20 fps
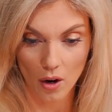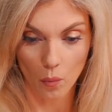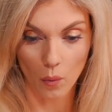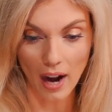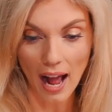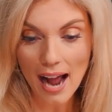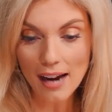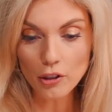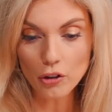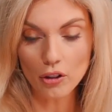What
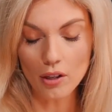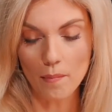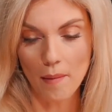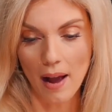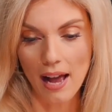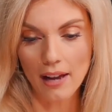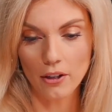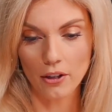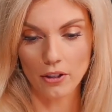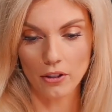actually
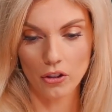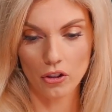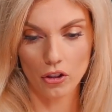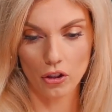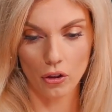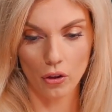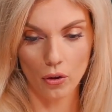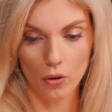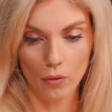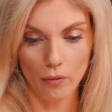matters
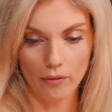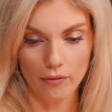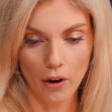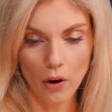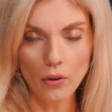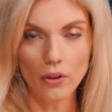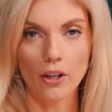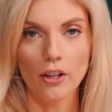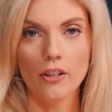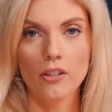to
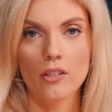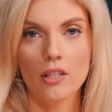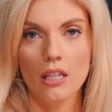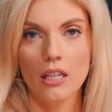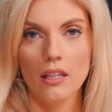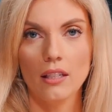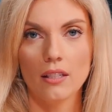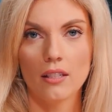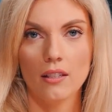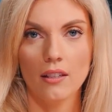voters
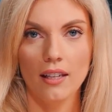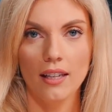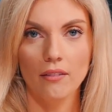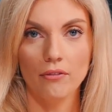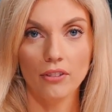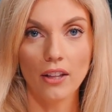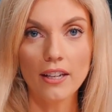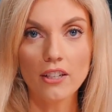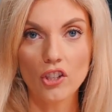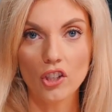is
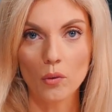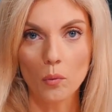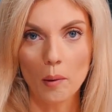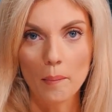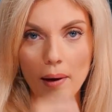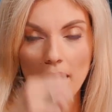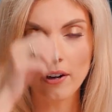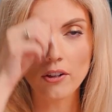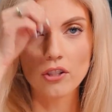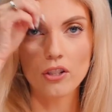inflation. What
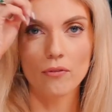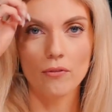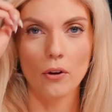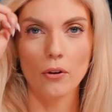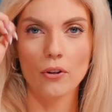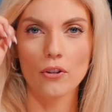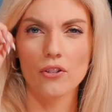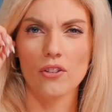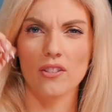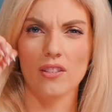matters to
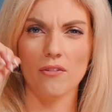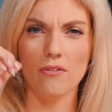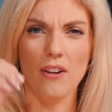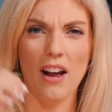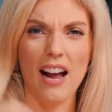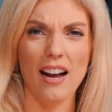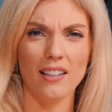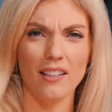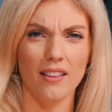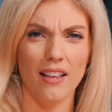voters is the
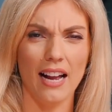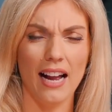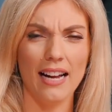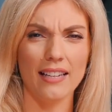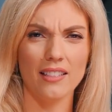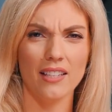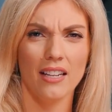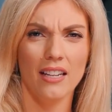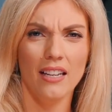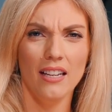fact
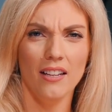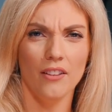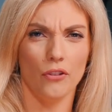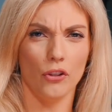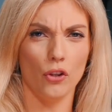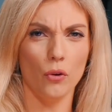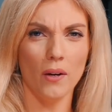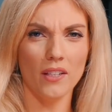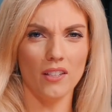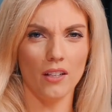that the
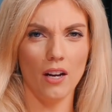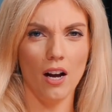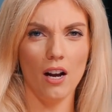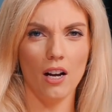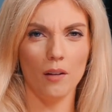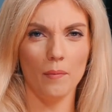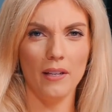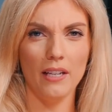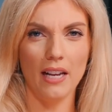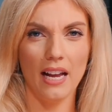U.S.
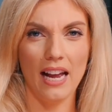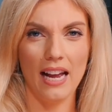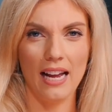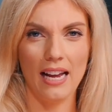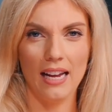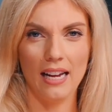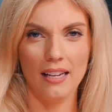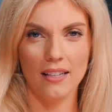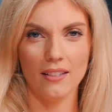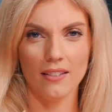economy
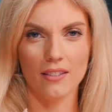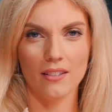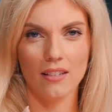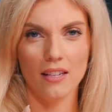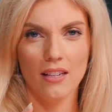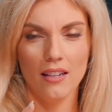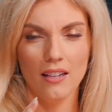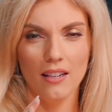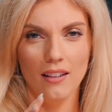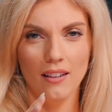has
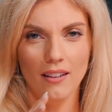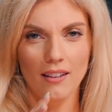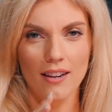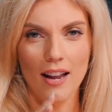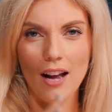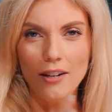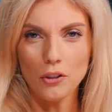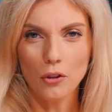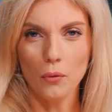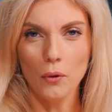
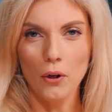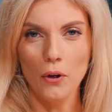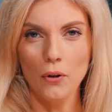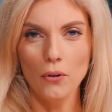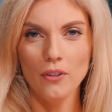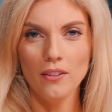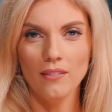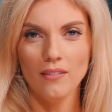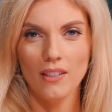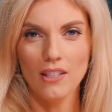not
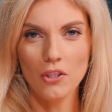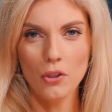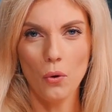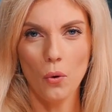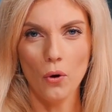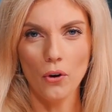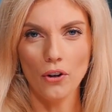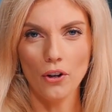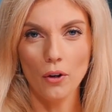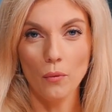grown this
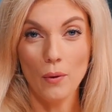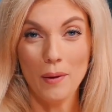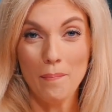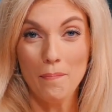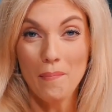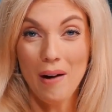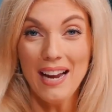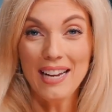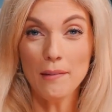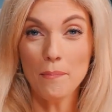quarter. We
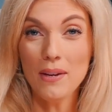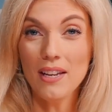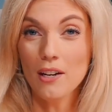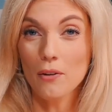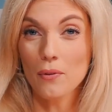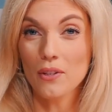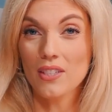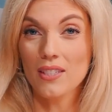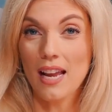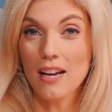might be in a
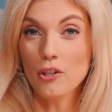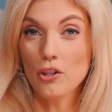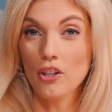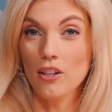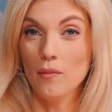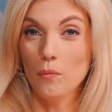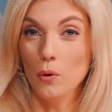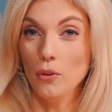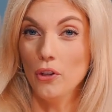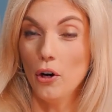
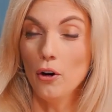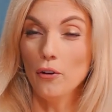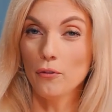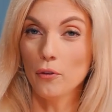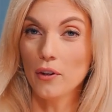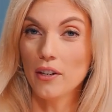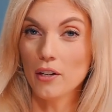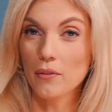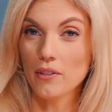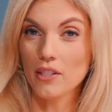recession. We'll know if
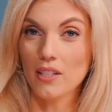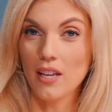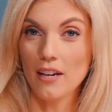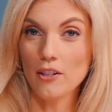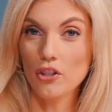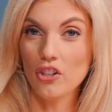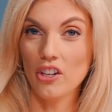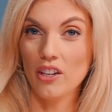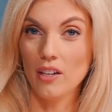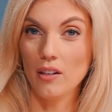we're in a
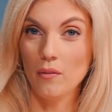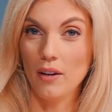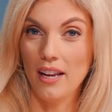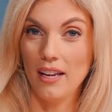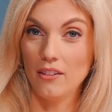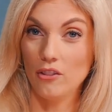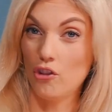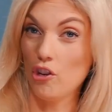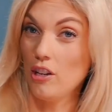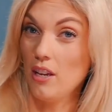recession
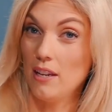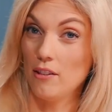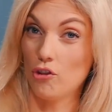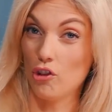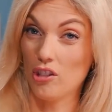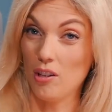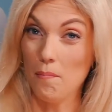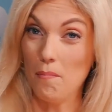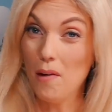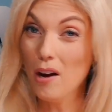in
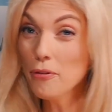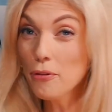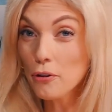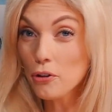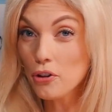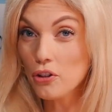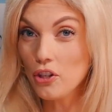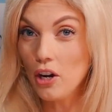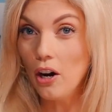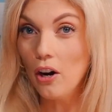just a month or
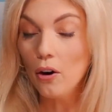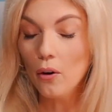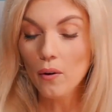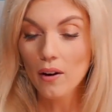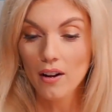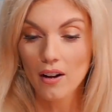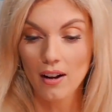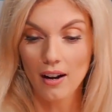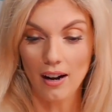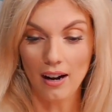so
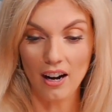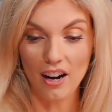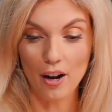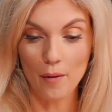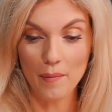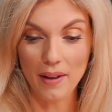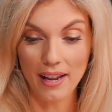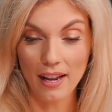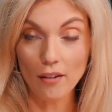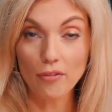
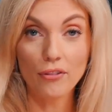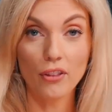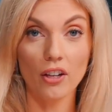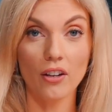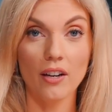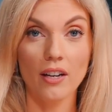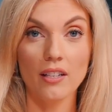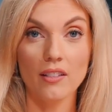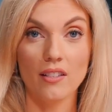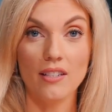if there
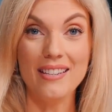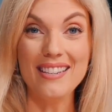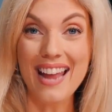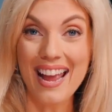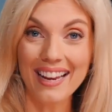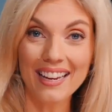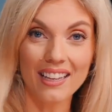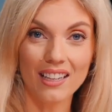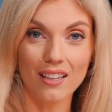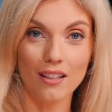is
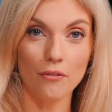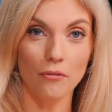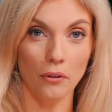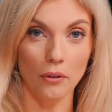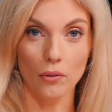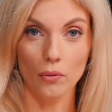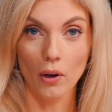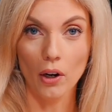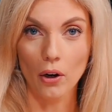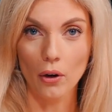negative
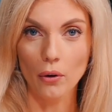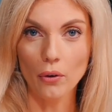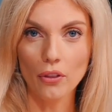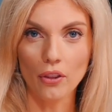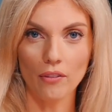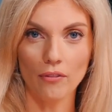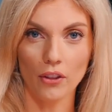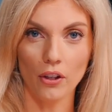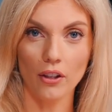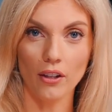growth,
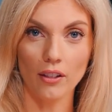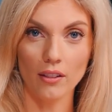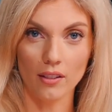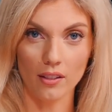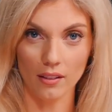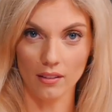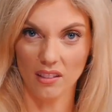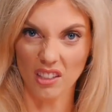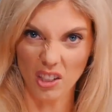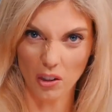if there is,
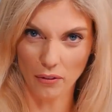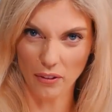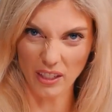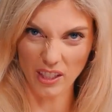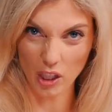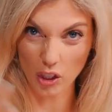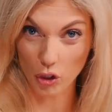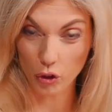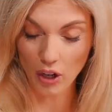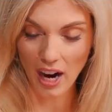if it
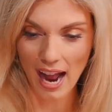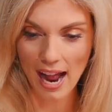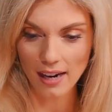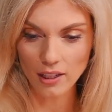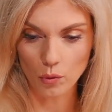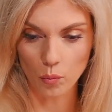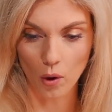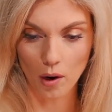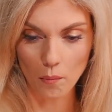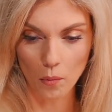
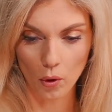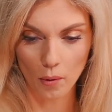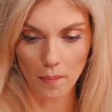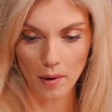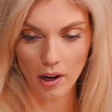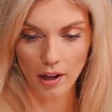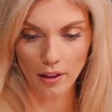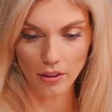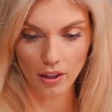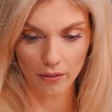contracts one more
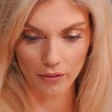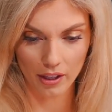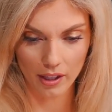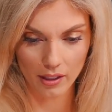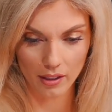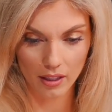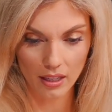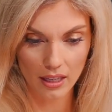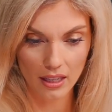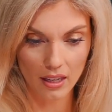month,
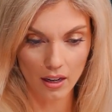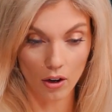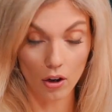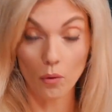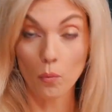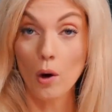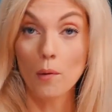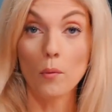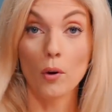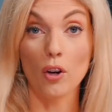or
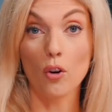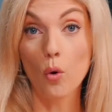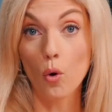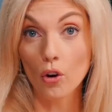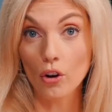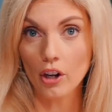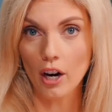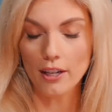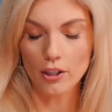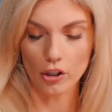one more
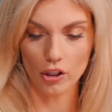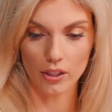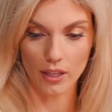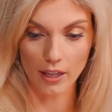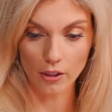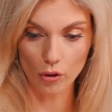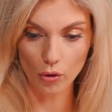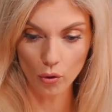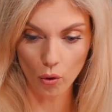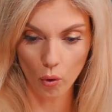quarter, I should say.
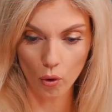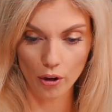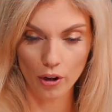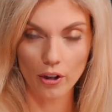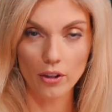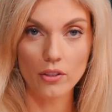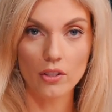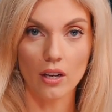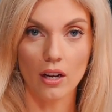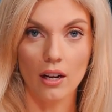2
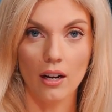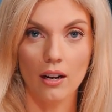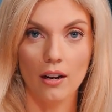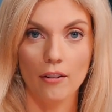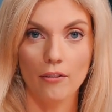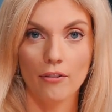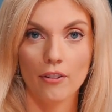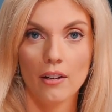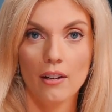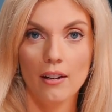quarters
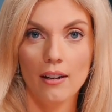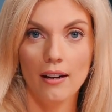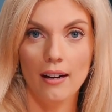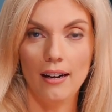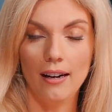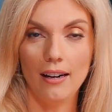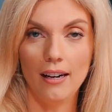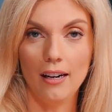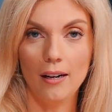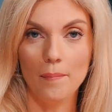of
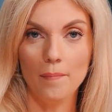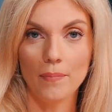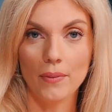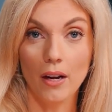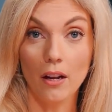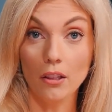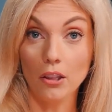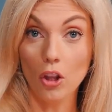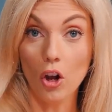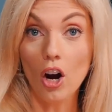a
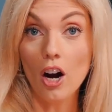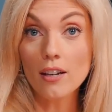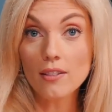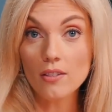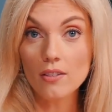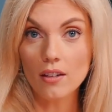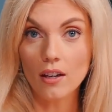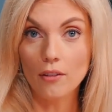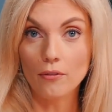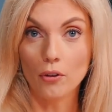
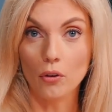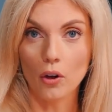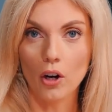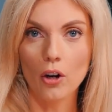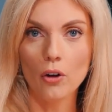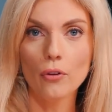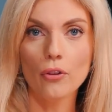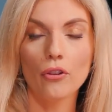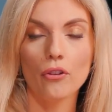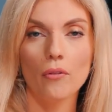loss of
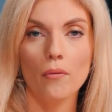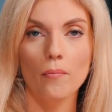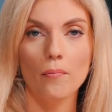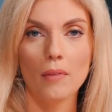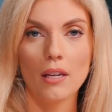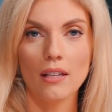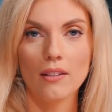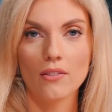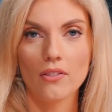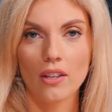growth
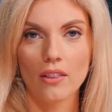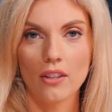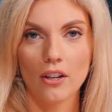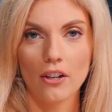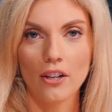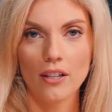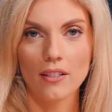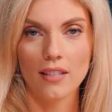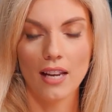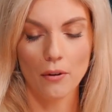means that
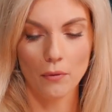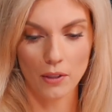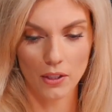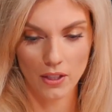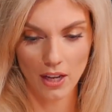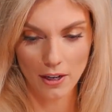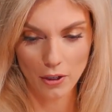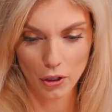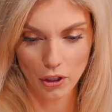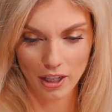there is a
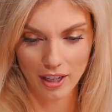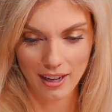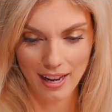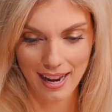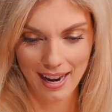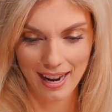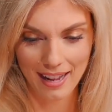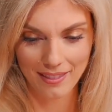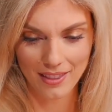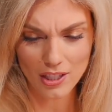recession.
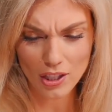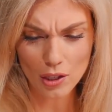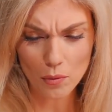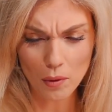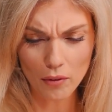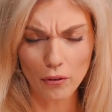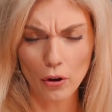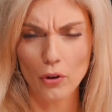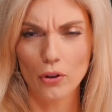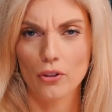And this is
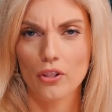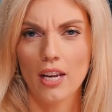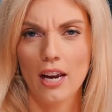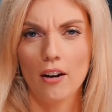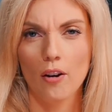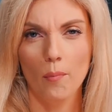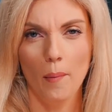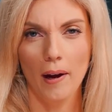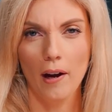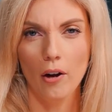what voters
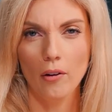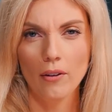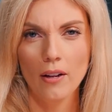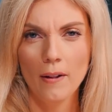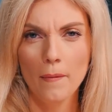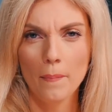care about: